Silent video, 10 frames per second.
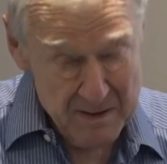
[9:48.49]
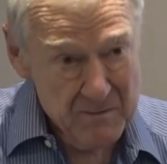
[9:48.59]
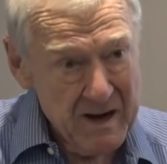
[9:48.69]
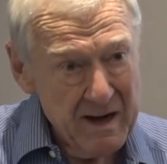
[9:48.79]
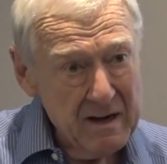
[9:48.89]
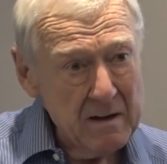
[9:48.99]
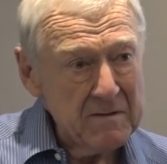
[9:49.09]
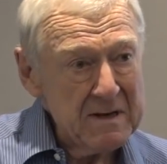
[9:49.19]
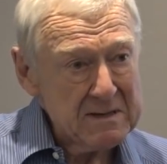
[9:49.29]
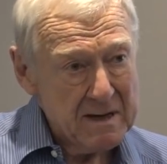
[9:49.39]
if any
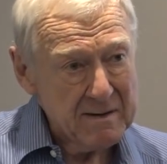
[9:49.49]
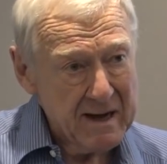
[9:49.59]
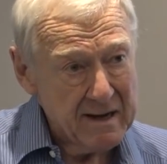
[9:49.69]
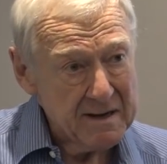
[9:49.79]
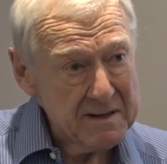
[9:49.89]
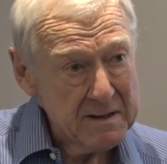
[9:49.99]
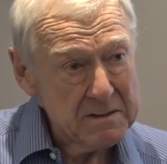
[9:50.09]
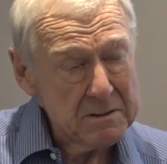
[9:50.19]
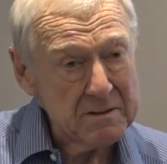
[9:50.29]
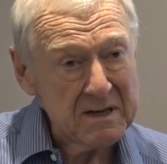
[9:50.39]
of these localities
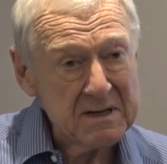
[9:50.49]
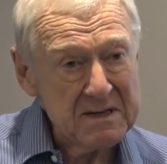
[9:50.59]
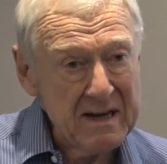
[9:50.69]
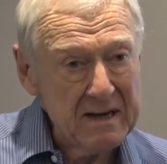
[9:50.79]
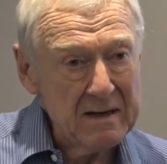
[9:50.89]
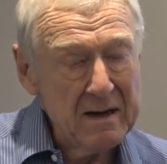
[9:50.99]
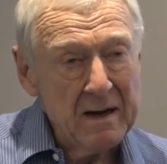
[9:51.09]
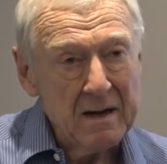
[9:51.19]
should exceed